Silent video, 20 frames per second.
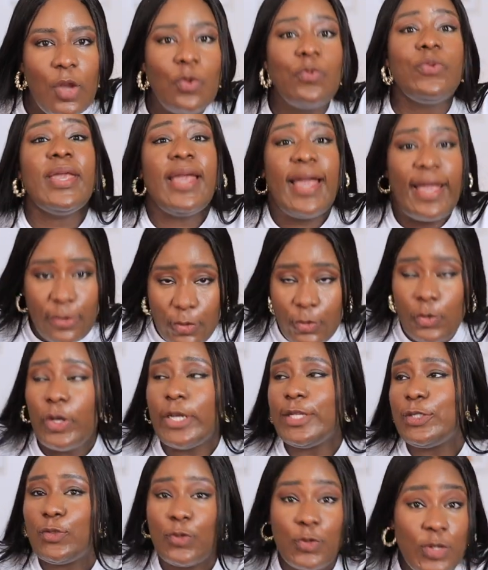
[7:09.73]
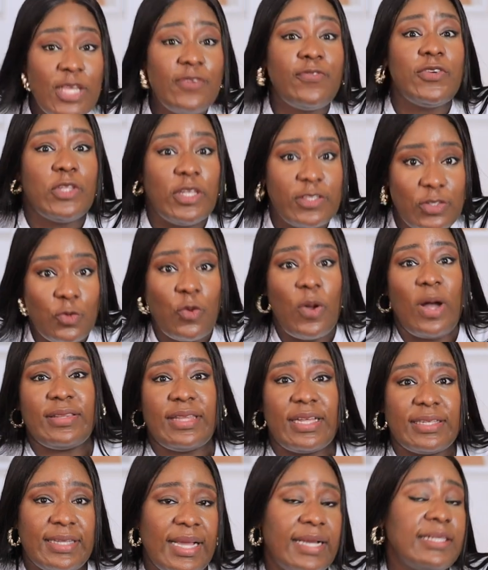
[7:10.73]
Where are you going to if he doesn't go out
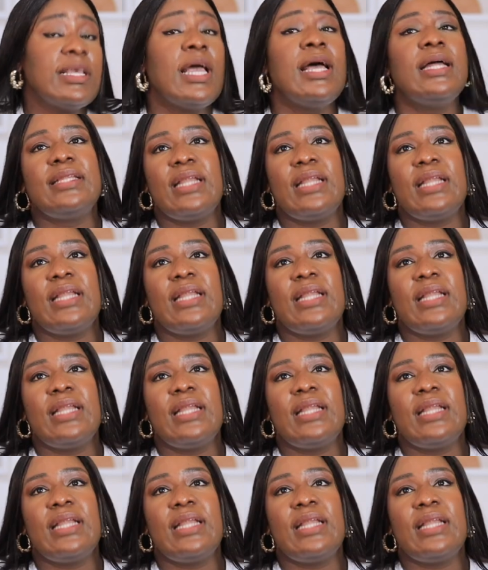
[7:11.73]
at night?